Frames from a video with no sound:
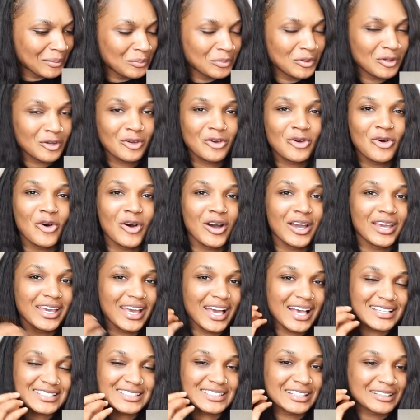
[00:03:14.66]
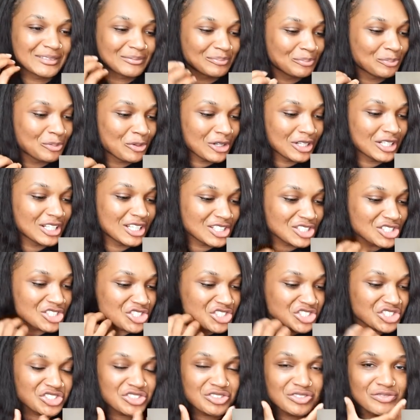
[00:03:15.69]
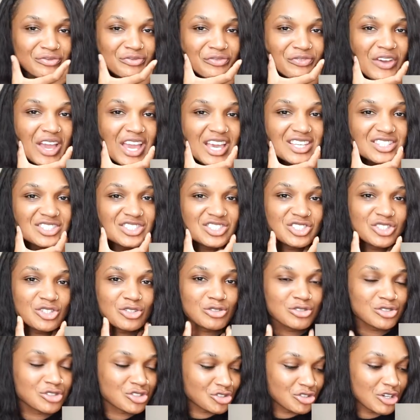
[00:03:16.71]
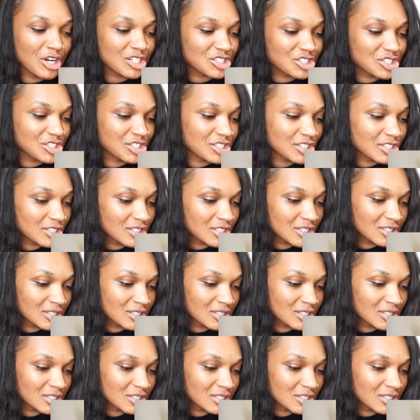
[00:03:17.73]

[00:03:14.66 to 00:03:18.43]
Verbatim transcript: Bugoy uh, has the prettiest facial structure.